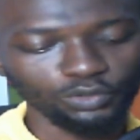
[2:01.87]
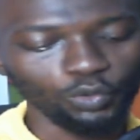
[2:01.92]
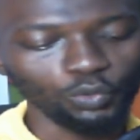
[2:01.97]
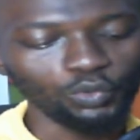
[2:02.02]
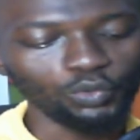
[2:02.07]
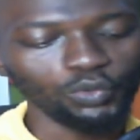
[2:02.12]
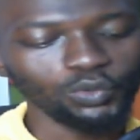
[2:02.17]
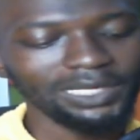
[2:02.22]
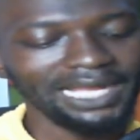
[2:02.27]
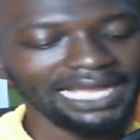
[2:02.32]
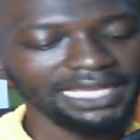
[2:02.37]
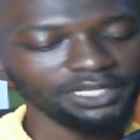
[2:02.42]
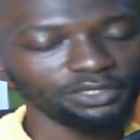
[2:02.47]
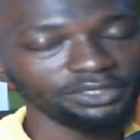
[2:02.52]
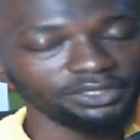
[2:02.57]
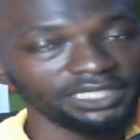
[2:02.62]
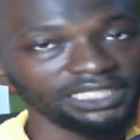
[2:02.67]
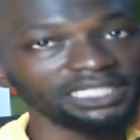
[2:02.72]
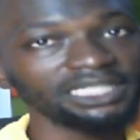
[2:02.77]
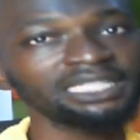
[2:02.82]

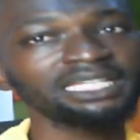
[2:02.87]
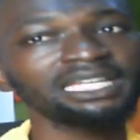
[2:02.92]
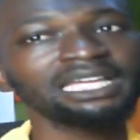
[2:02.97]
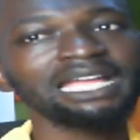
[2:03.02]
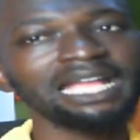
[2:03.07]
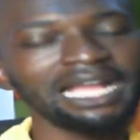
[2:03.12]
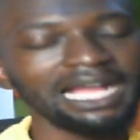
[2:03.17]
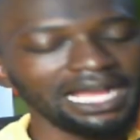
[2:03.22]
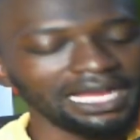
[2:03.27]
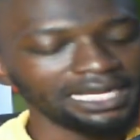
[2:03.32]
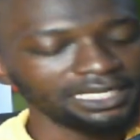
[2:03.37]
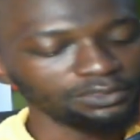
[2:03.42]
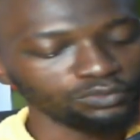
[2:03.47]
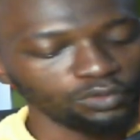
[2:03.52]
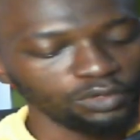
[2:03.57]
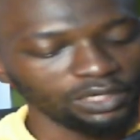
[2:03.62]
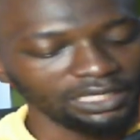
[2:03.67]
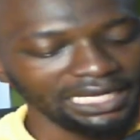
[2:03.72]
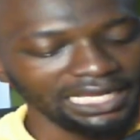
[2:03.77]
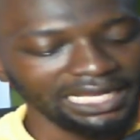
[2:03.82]
Olukayode
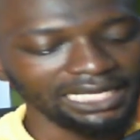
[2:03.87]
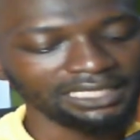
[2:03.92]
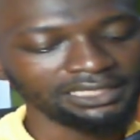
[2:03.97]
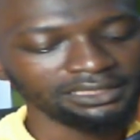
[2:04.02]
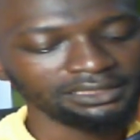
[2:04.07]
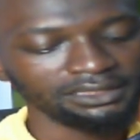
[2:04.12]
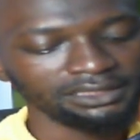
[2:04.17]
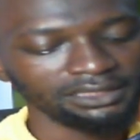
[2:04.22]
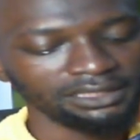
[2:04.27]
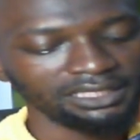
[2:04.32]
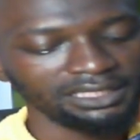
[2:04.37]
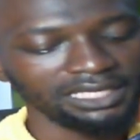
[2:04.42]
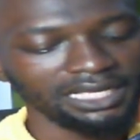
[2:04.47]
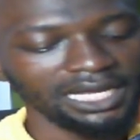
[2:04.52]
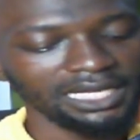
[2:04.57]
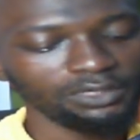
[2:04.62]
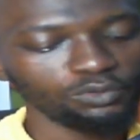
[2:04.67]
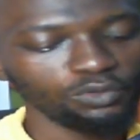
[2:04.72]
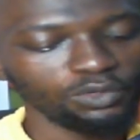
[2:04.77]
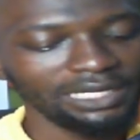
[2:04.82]
Ariwola.
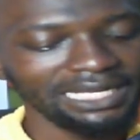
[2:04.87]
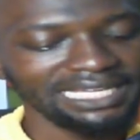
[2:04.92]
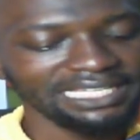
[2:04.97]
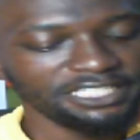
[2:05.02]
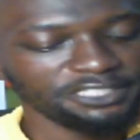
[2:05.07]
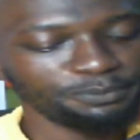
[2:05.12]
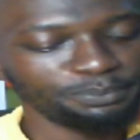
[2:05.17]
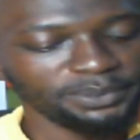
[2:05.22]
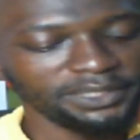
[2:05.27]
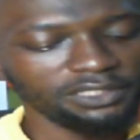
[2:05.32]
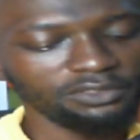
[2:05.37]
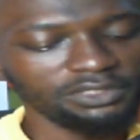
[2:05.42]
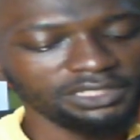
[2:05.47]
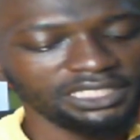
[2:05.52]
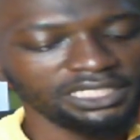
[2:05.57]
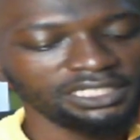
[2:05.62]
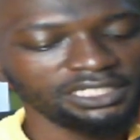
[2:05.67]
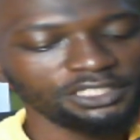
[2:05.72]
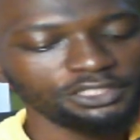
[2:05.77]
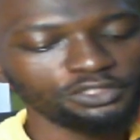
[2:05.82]
Ariwola is billed
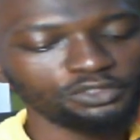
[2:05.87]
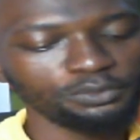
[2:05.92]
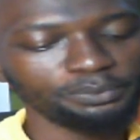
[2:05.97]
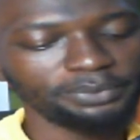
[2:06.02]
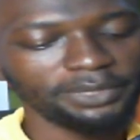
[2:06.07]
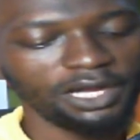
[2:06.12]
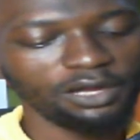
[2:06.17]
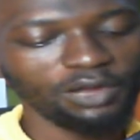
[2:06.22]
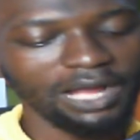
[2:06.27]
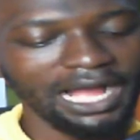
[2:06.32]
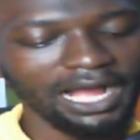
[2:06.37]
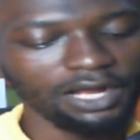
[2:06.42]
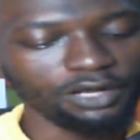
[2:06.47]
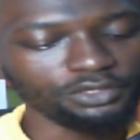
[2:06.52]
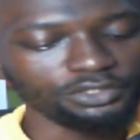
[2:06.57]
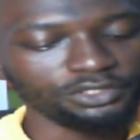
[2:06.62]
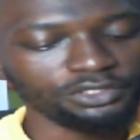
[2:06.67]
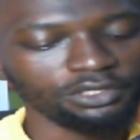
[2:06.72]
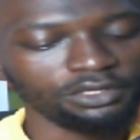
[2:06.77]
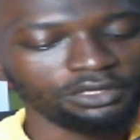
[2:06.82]
to bow
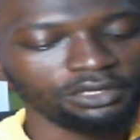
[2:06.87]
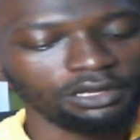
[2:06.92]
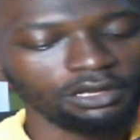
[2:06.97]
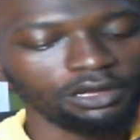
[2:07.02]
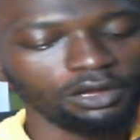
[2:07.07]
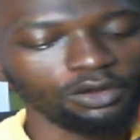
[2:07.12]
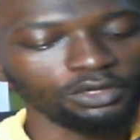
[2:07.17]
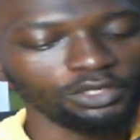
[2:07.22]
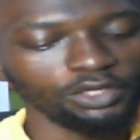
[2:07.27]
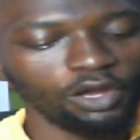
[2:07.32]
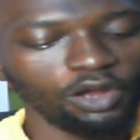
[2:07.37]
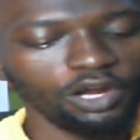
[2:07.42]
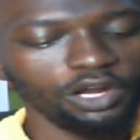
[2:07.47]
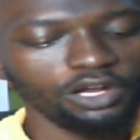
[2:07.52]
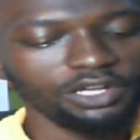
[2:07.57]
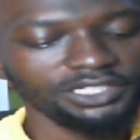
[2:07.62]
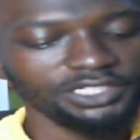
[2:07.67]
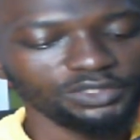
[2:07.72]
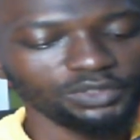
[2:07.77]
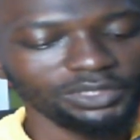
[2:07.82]
out on
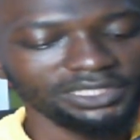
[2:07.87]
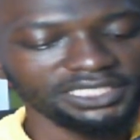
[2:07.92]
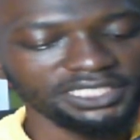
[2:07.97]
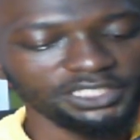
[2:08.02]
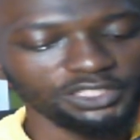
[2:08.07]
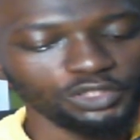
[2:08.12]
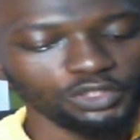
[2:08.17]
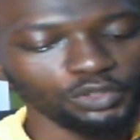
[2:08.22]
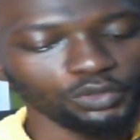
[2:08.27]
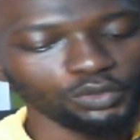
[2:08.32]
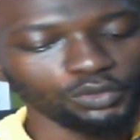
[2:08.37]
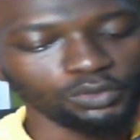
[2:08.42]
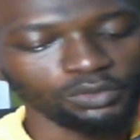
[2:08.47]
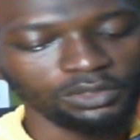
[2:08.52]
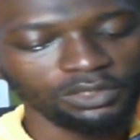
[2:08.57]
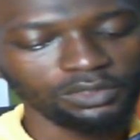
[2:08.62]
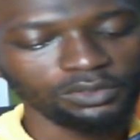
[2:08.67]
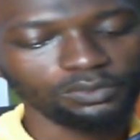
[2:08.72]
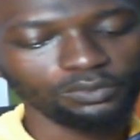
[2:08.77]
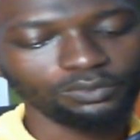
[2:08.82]
August 22
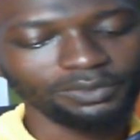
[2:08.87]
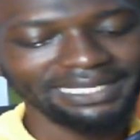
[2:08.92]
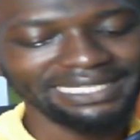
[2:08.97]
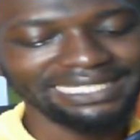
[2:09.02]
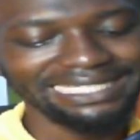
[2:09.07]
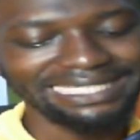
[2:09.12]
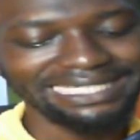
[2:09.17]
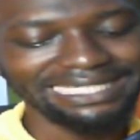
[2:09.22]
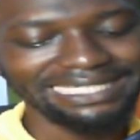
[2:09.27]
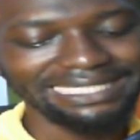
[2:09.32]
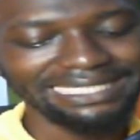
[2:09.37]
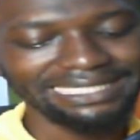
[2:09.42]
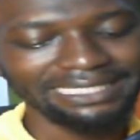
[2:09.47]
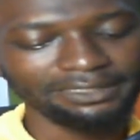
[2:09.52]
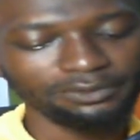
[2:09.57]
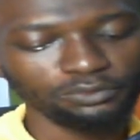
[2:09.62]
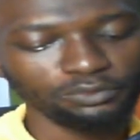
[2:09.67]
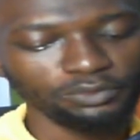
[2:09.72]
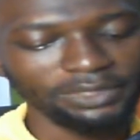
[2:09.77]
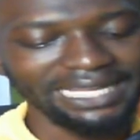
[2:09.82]
when he
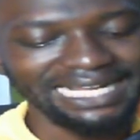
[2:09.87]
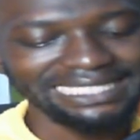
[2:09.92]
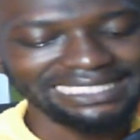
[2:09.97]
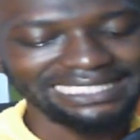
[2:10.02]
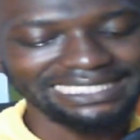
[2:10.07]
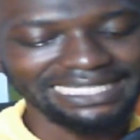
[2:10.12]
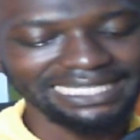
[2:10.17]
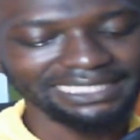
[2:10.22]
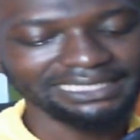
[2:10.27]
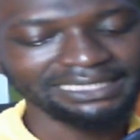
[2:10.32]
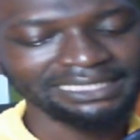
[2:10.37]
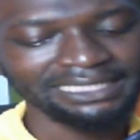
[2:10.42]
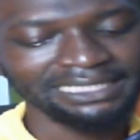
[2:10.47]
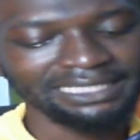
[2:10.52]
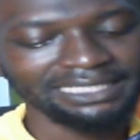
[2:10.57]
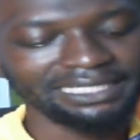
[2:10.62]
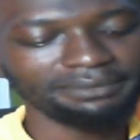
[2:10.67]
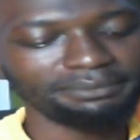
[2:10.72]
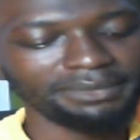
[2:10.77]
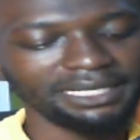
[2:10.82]
will attain
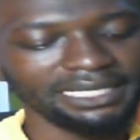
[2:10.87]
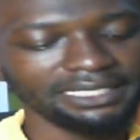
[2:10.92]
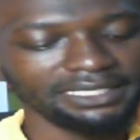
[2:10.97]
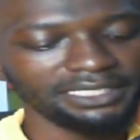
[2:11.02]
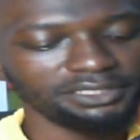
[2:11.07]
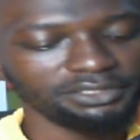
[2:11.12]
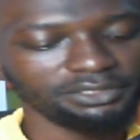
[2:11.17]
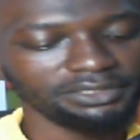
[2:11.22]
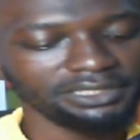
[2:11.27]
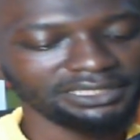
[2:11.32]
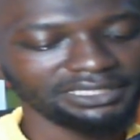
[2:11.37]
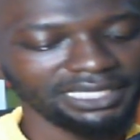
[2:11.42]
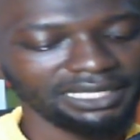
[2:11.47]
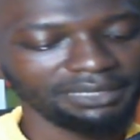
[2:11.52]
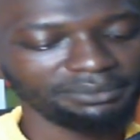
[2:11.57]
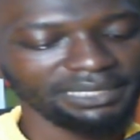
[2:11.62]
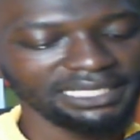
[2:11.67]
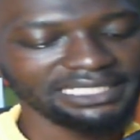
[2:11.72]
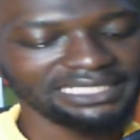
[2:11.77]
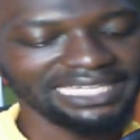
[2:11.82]
the mandatory
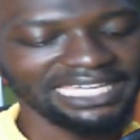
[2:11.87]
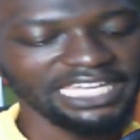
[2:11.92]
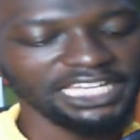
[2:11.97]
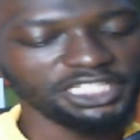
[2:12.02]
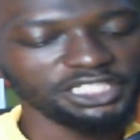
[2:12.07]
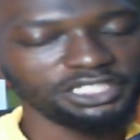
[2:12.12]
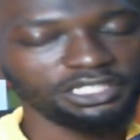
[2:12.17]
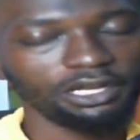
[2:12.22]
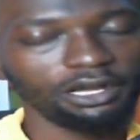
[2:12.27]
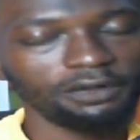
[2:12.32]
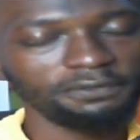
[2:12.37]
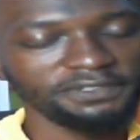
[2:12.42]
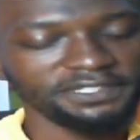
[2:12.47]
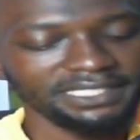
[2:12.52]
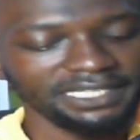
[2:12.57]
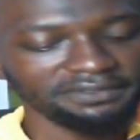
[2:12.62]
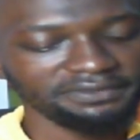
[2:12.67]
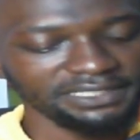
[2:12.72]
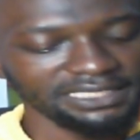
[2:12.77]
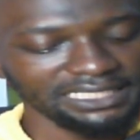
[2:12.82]
retirement age of
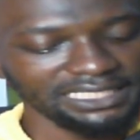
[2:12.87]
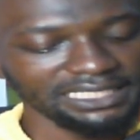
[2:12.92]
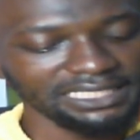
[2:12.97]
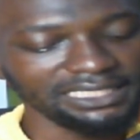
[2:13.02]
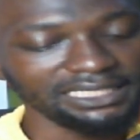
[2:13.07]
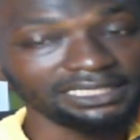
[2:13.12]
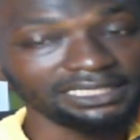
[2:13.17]
70.